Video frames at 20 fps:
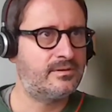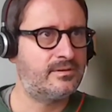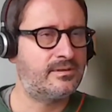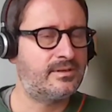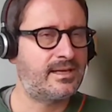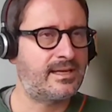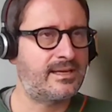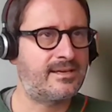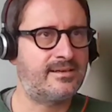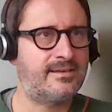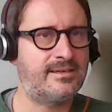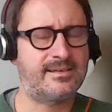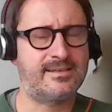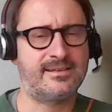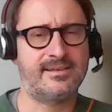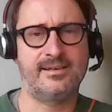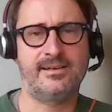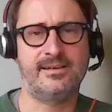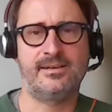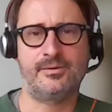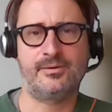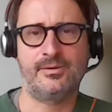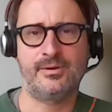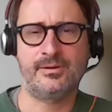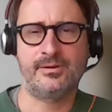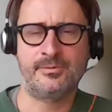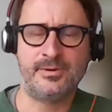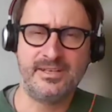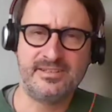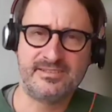like
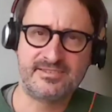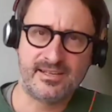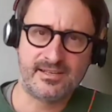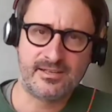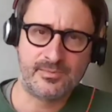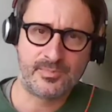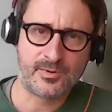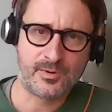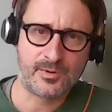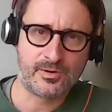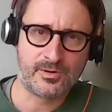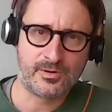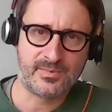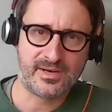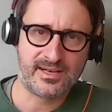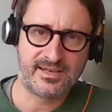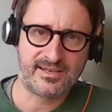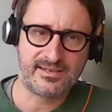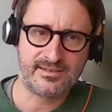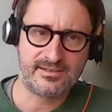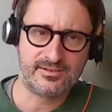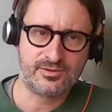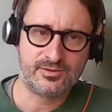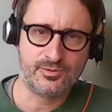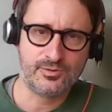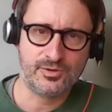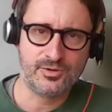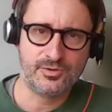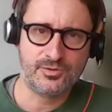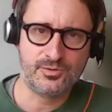a reseller program, like
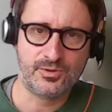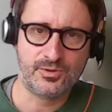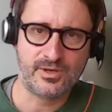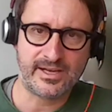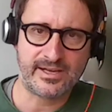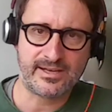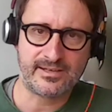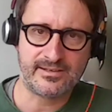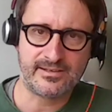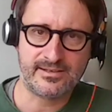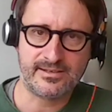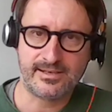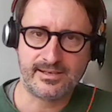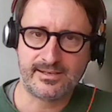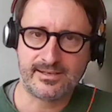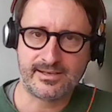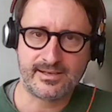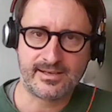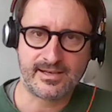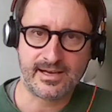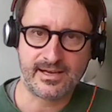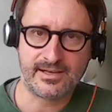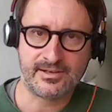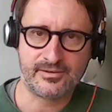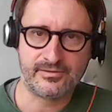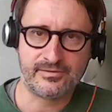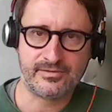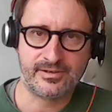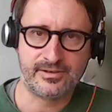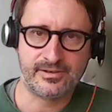do you like a kind
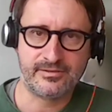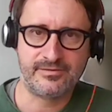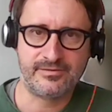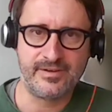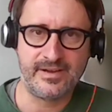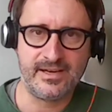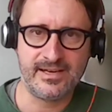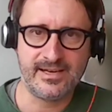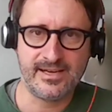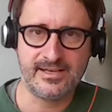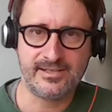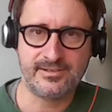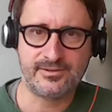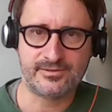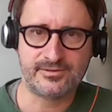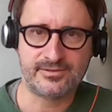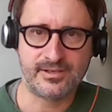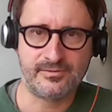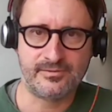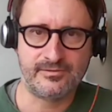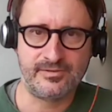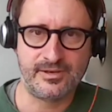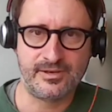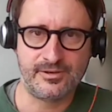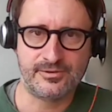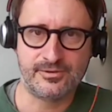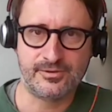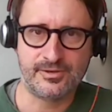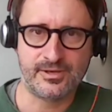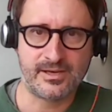of an affiliate or something,
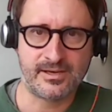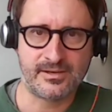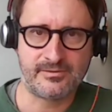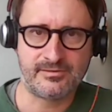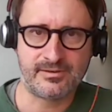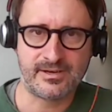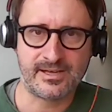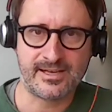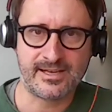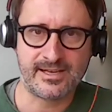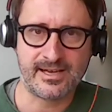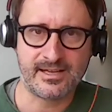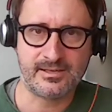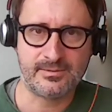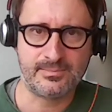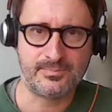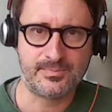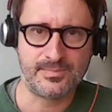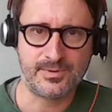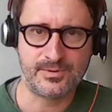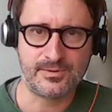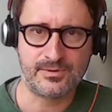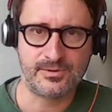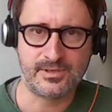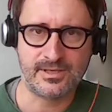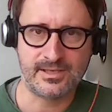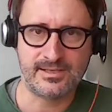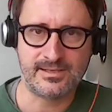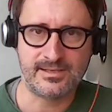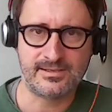or do you have like help,
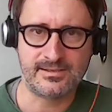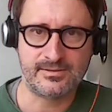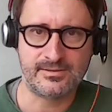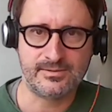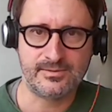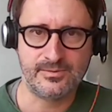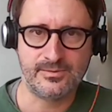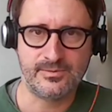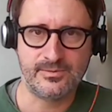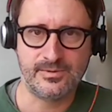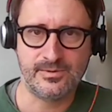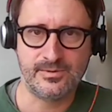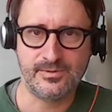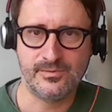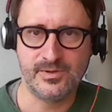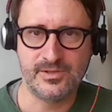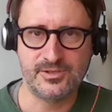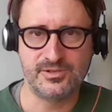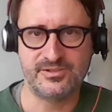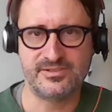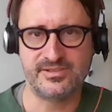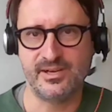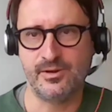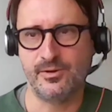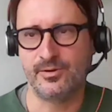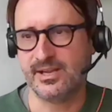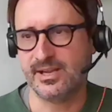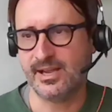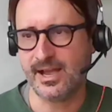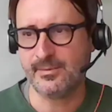or like which you say,
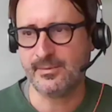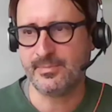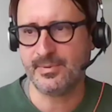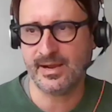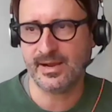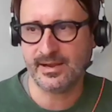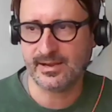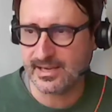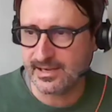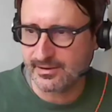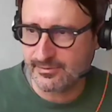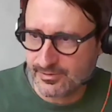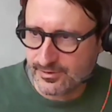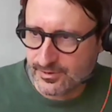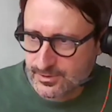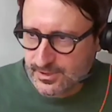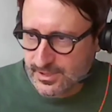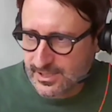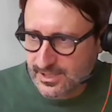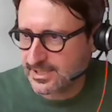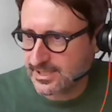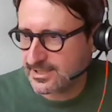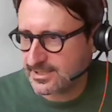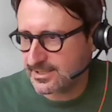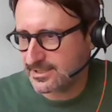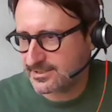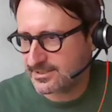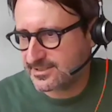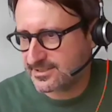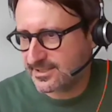okay, I give you like,
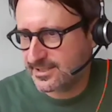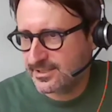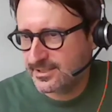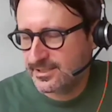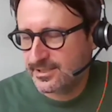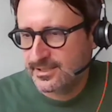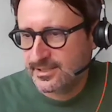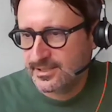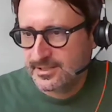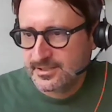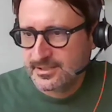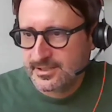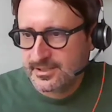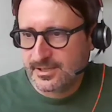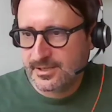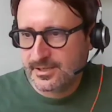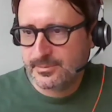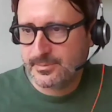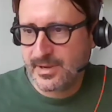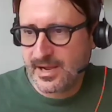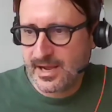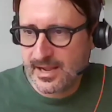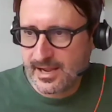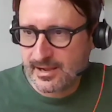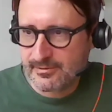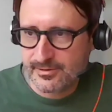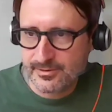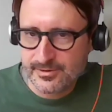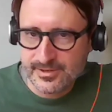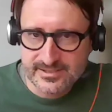let's say I
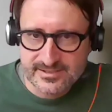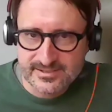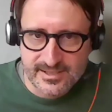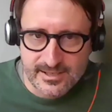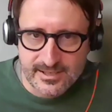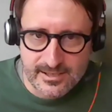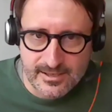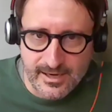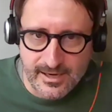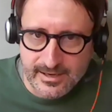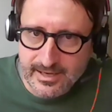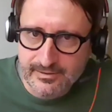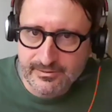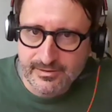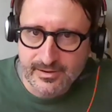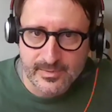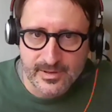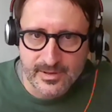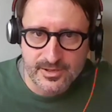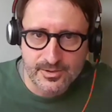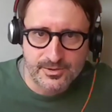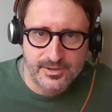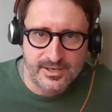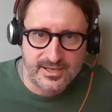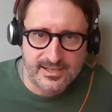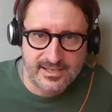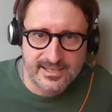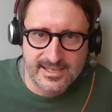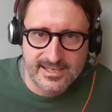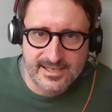have a reseller, I give him a
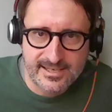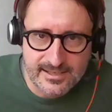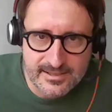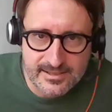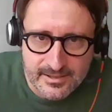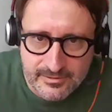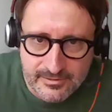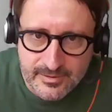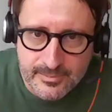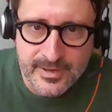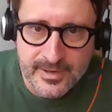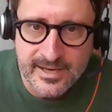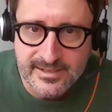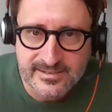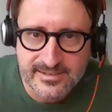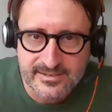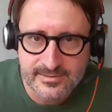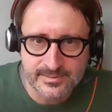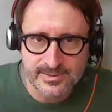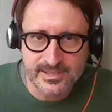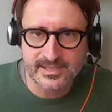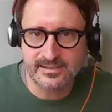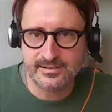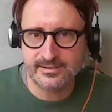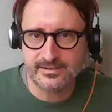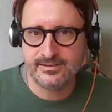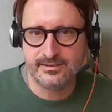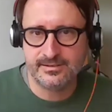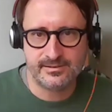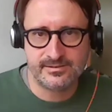unique link, and if he brings him
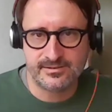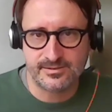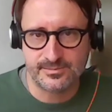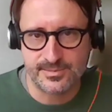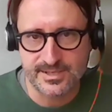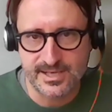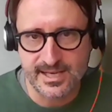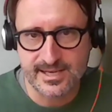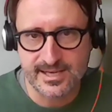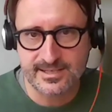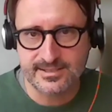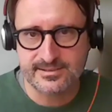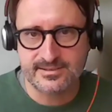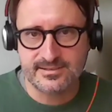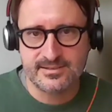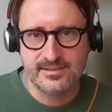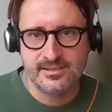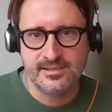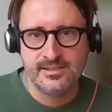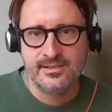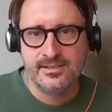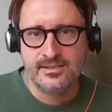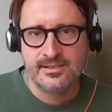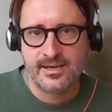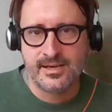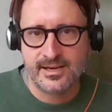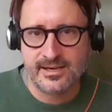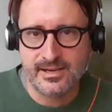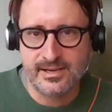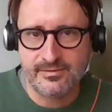in some clients,
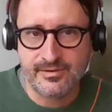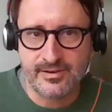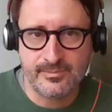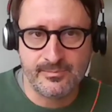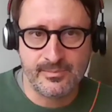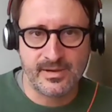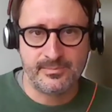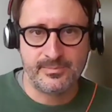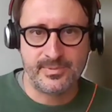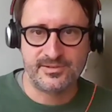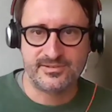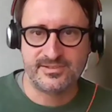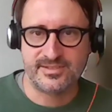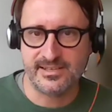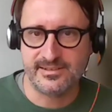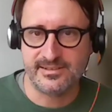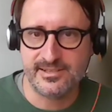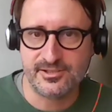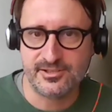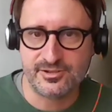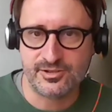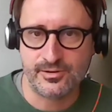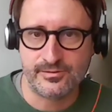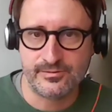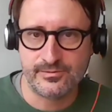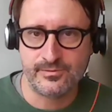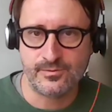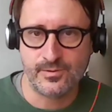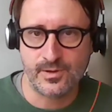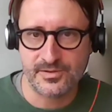I give him a percentage of
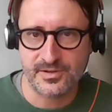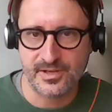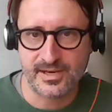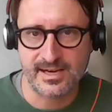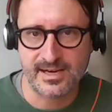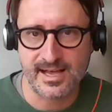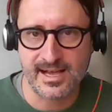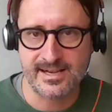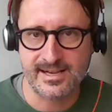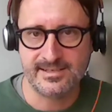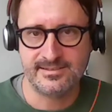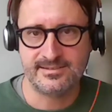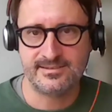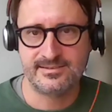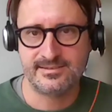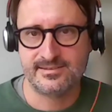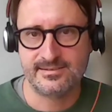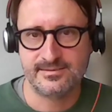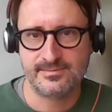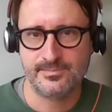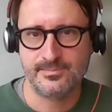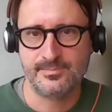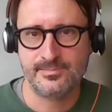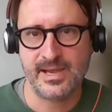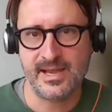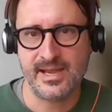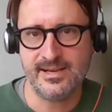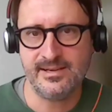what the clients pay,